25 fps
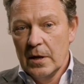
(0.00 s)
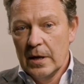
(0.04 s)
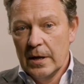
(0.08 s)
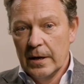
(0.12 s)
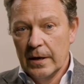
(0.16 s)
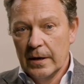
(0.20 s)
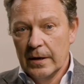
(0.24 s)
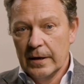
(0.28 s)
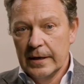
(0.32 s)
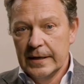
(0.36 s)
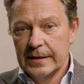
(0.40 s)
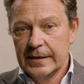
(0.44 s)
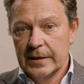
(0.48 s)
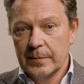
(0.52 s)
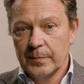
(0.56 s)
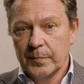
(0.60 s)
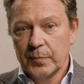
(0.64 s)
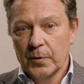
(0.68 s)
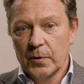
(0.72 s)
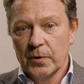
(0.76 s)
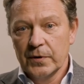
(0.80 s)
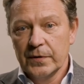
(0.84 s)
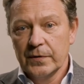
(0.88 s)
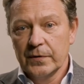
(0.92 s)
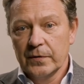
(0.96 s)
is
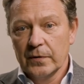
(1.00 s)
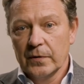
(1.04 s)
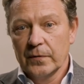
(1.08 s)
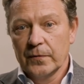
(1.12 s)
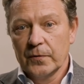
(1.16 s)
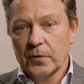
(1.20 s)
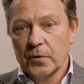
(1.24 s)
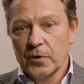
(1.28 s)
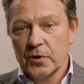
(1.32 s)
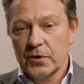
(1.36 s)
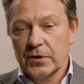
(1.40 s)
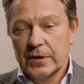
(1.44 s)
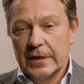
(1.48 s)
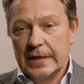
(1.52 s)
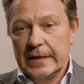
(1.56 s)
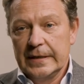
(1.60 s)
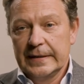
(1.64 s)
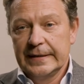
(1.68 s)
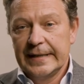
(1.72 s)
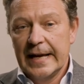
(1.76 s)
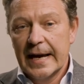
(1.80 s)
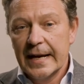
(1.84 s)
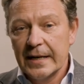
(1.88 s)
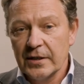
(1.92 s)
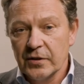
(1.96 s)
important, of course,
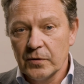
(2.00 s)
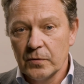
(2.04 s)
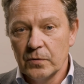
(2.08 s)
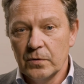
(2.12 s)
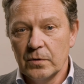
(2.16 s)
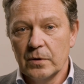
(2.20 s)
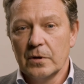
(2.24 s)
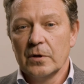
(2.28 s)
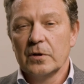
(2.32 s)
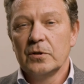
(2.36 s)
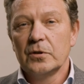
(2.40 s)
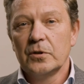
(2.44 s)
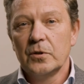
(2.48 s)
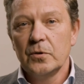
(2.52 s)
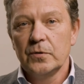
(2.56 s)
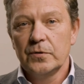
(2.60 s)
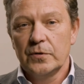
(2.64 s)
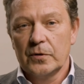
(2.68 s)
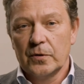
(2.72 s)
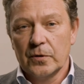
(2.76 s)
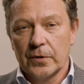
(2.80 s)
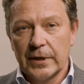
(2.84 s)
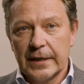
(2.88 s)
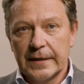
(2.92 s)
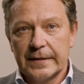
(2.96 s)
thanks to a good
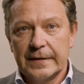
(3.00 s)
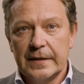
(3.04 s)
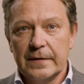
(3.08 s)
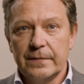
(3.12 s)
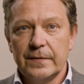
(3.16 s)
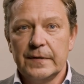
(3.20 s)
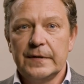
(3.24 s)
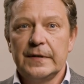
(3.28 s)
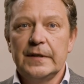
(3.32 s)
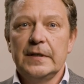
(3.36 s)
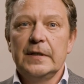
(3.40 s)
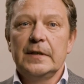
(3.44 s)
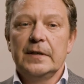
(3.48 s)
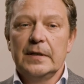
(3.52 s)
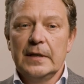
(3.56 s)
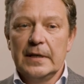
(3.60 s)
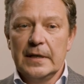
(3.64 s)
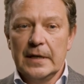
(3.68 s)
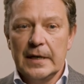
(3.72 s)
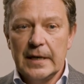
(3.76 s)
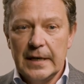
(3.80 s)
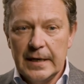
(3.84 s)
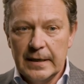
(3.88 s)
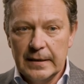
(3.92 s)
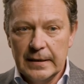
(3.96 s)
connectivity,
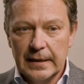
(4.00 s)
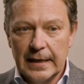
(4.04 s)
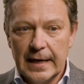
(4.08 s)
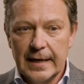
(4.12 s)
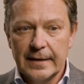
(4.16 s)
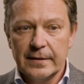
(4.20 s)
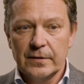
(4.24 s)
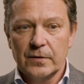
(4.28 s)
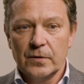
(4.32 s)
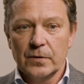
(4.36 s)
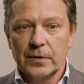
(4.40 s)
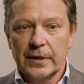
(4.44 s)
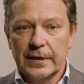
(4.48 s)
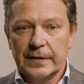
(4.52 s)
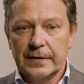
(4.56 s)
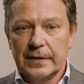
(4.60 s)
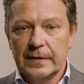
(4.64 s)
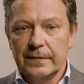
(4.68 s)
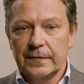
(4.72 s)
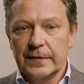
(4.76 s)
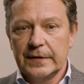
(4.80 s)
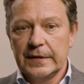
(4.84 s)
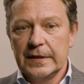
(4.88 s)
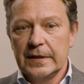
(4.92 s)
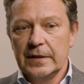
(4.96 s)
inland
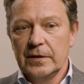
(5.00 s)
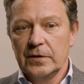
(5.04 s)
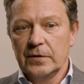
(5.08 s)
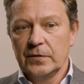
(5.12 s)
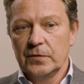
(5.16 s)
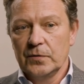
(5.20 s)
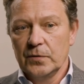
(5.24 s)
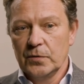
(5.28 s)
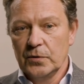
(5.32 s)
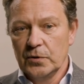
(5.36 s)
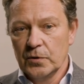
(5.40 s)
connectivity to